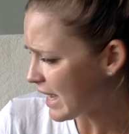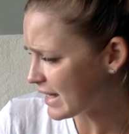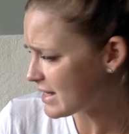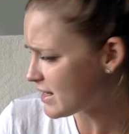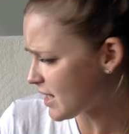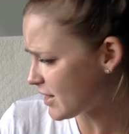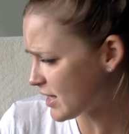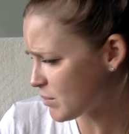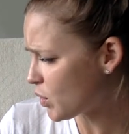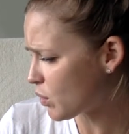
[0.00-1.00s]
and
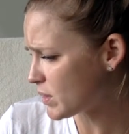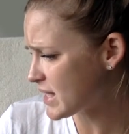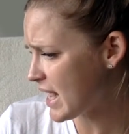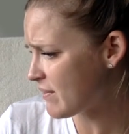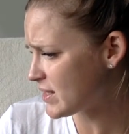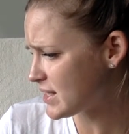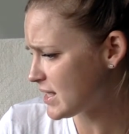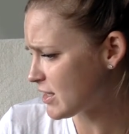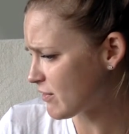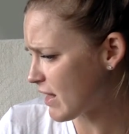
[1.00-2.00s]
nothing more was ever
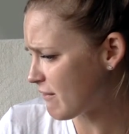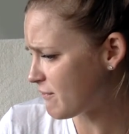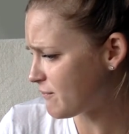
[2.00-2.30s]
seen of that